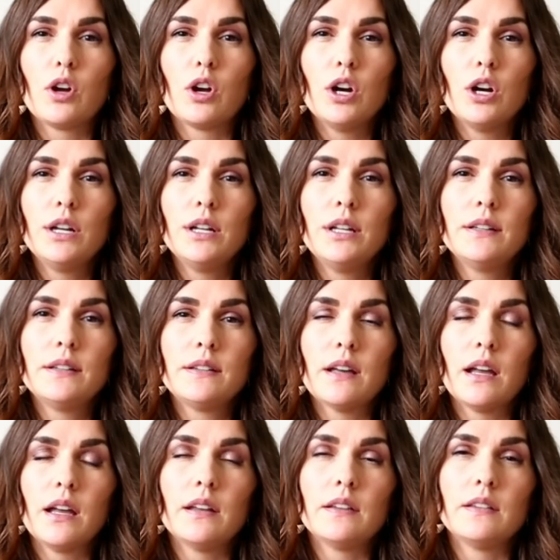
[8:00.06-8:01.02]
the curtains,
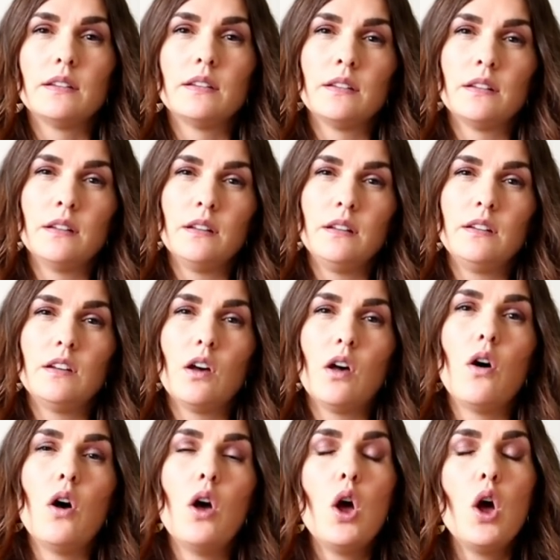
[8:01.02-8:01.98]
I guess this is a
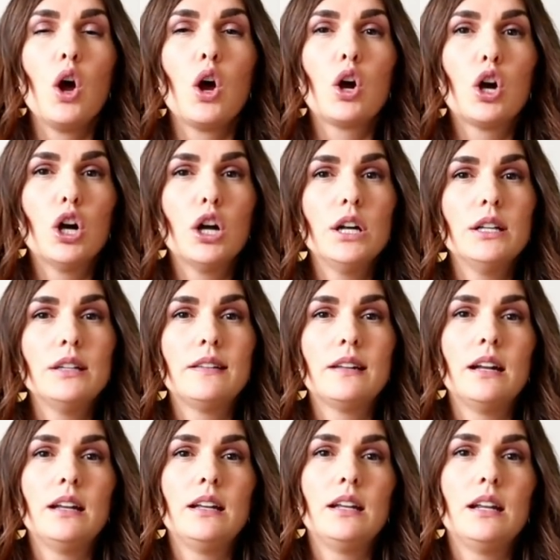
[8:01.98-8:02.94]
detail. Curtains
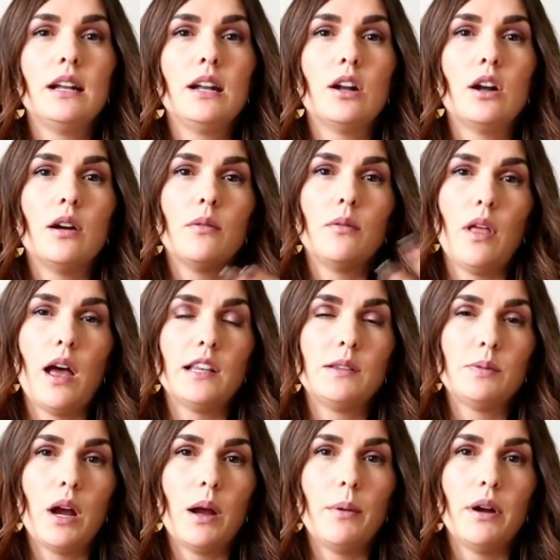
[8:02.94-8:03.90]
that I did in our
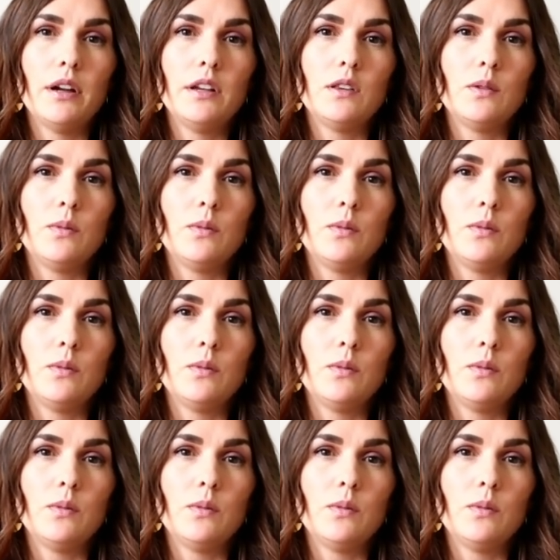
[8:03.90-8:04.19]
last primary